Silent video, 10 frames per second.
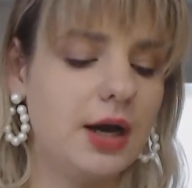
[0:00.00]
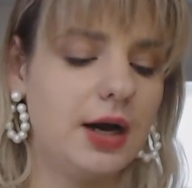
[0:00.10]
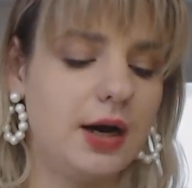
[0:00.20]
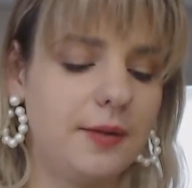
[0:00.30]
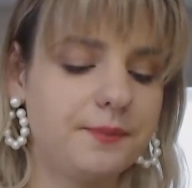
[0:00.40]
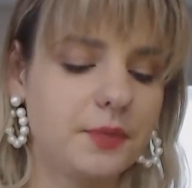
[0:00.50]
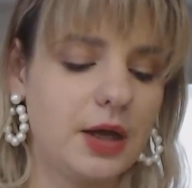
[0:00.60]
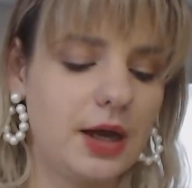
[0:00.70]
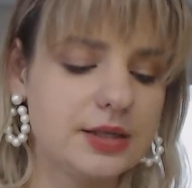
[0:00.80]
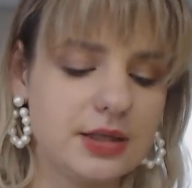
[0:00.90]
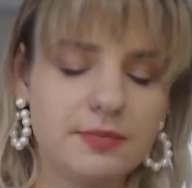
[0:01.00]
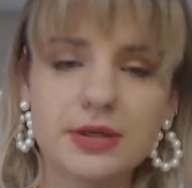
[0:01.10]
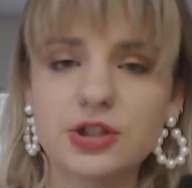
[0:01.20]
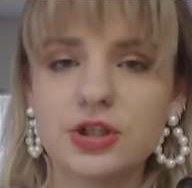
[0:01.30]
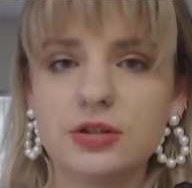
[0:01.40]
As I
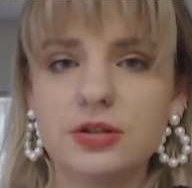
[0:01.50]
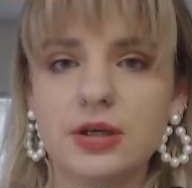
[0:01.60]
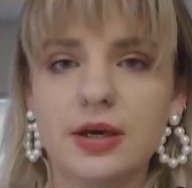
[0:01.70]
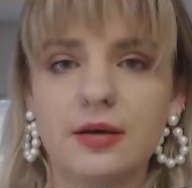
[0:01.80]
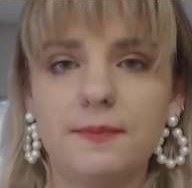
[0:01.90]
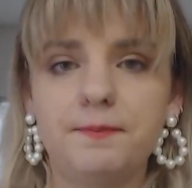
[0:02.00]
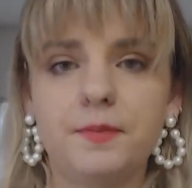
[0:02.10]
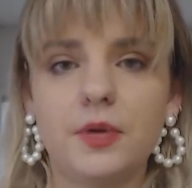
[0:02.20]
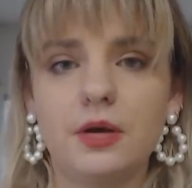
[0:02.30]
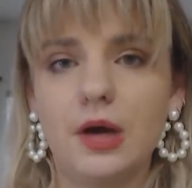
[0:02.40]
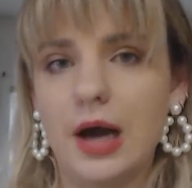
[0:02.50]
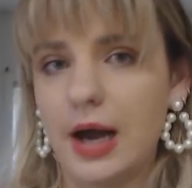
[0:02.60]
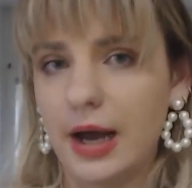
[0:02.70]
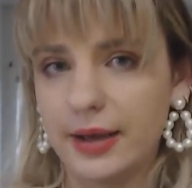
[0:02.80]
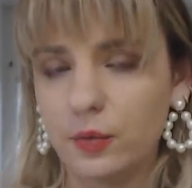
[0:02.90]
mentioned,
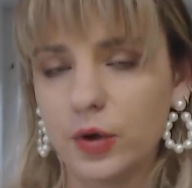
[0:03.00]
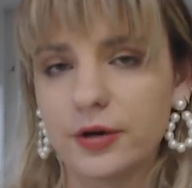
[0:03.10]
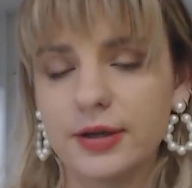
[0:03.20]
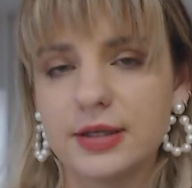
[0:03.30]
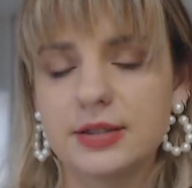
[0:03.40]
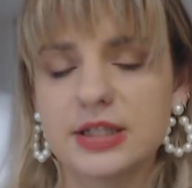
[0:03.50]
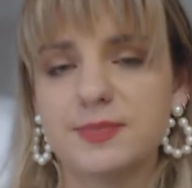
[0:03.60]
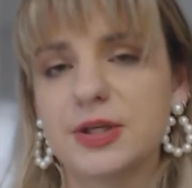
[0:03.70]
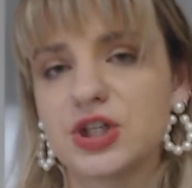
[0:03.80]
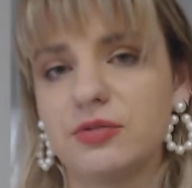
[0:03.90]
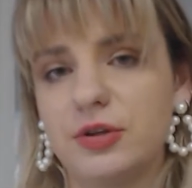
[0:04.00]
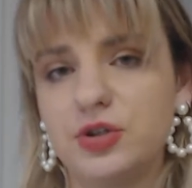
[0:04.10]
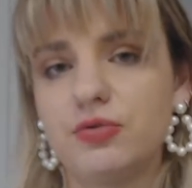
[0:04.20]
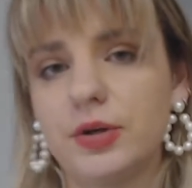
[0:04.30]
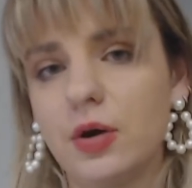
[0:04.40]
I wear it especially
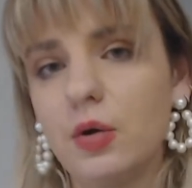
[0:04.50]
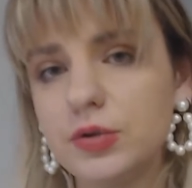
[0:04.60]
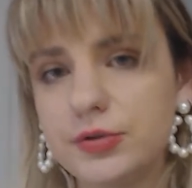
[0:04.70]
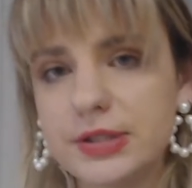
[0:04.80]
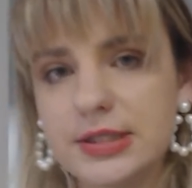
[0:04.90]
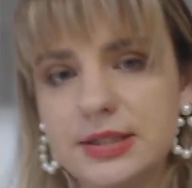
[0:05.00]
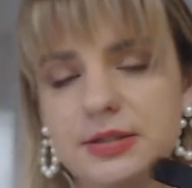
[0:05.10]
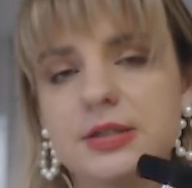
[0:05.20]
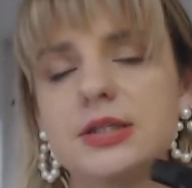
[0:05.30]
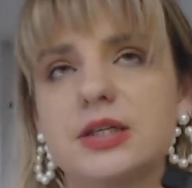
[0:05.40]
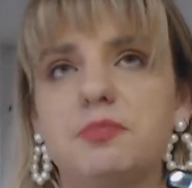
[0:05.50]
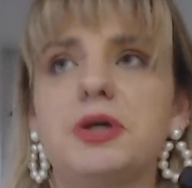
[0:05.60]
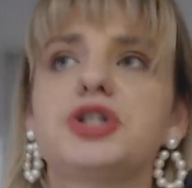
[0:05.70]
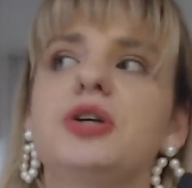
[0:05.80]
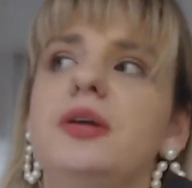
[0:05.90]
during colder seasons,
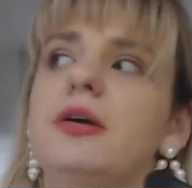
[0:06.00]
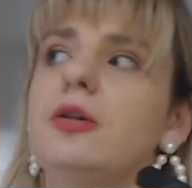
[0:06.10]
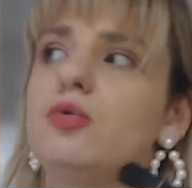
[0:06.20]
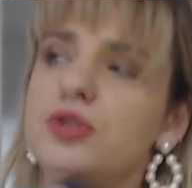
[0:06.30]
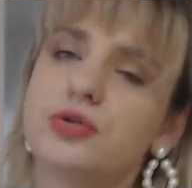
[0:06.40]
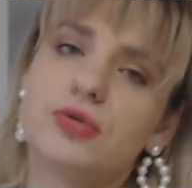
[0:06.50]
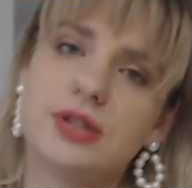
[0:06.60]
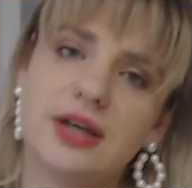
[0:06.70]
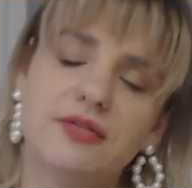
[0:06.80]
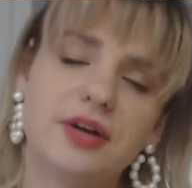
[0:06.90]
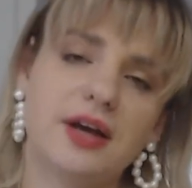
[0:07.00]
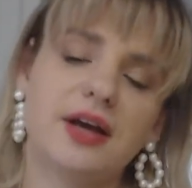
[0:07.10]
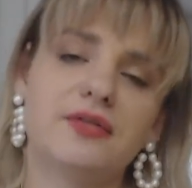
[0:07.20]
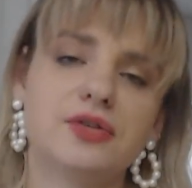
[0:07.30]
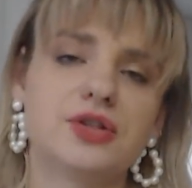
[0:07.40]
especially closer to the evening,
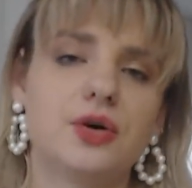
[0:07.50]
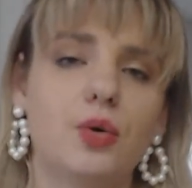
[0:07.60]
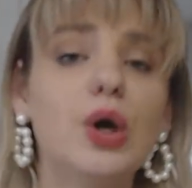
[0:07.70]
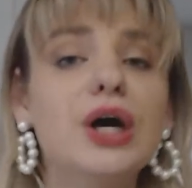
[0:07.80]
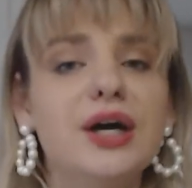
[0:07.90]
even though